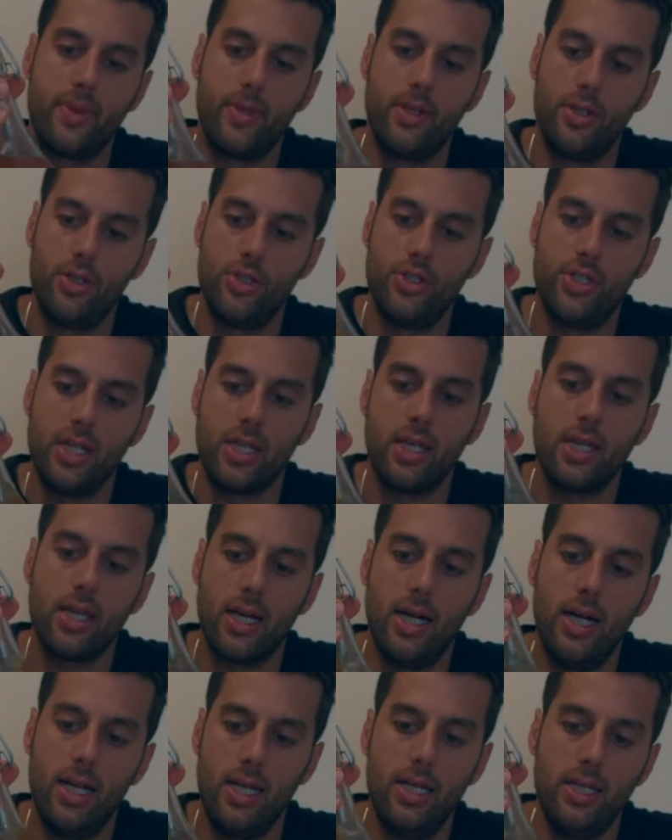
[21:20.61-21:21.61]
shaking
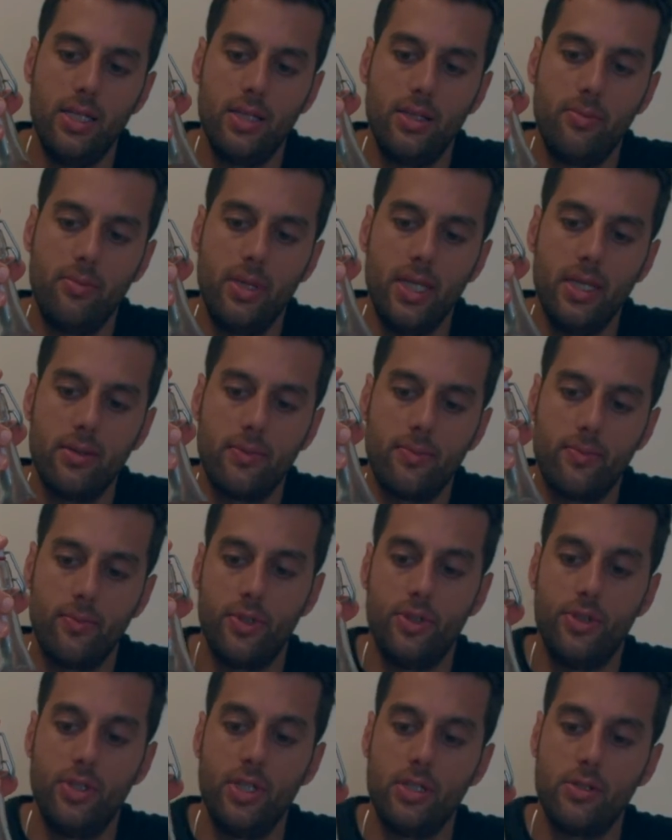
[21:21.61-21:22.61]
a little bit,
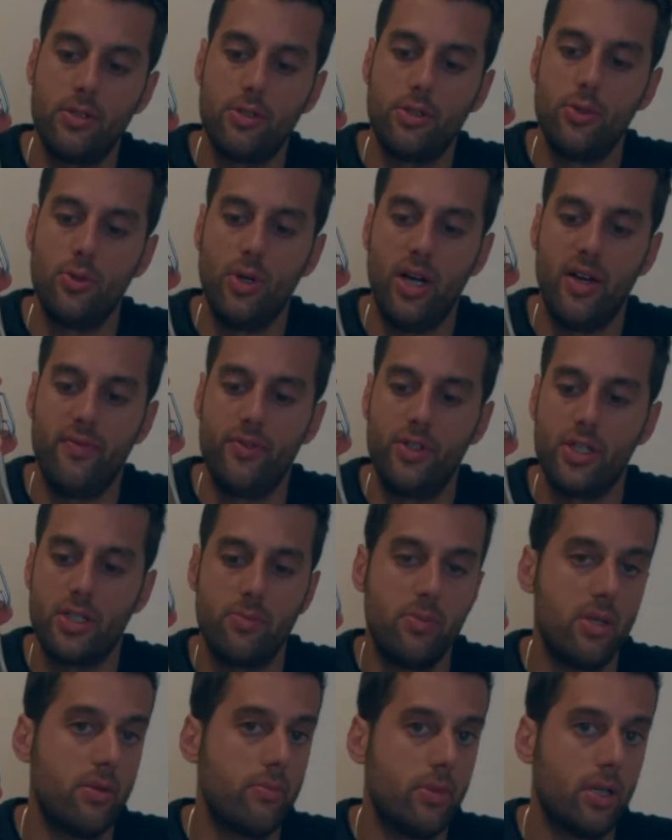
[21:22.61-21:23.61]
but these two have just
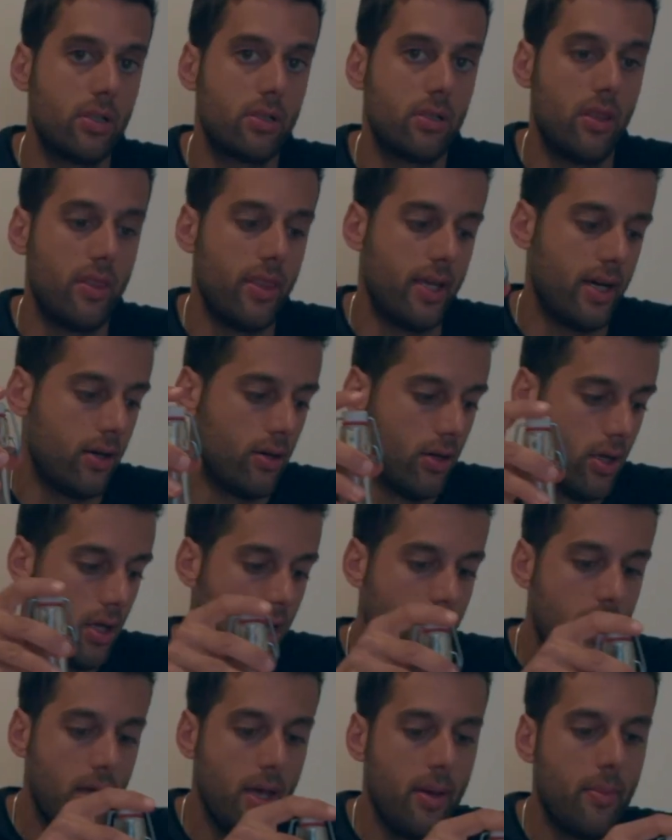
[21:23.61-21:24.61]
been bottled now.
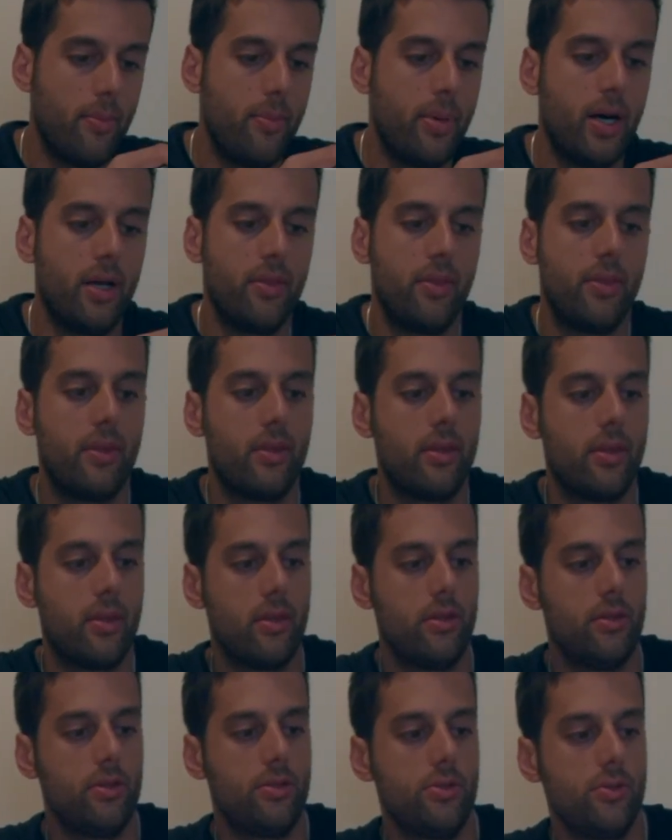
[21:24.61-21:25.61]
But
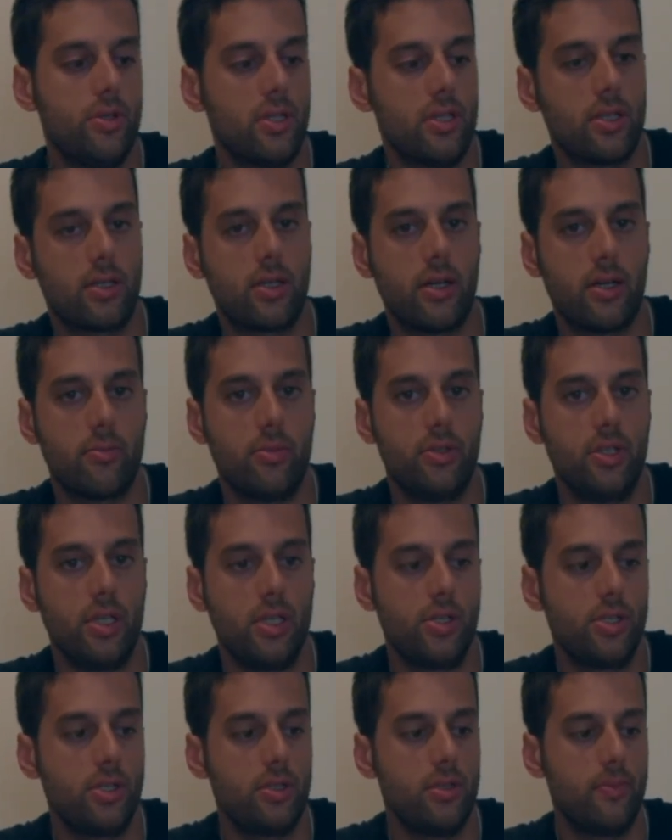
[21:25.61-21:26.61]
during the
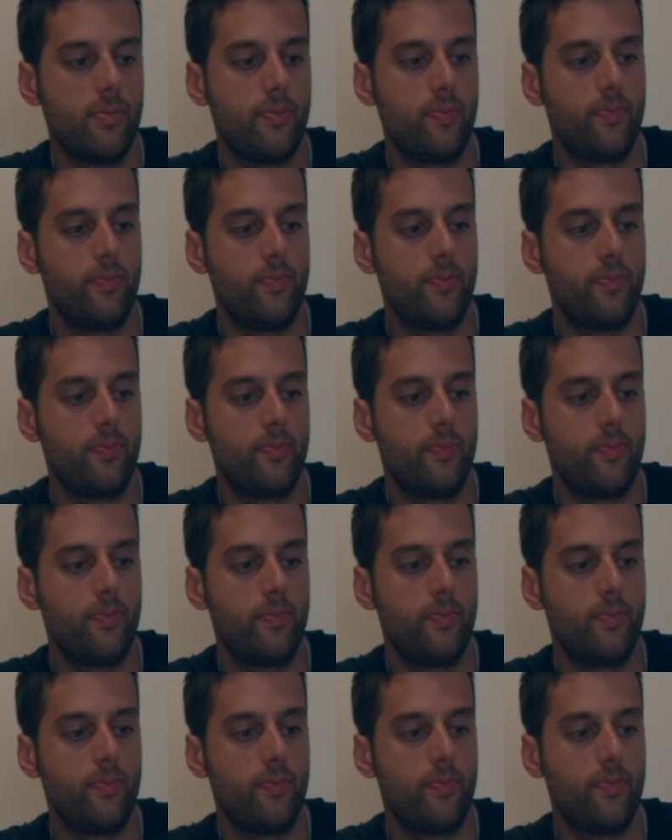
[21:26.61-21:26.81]
carbonation,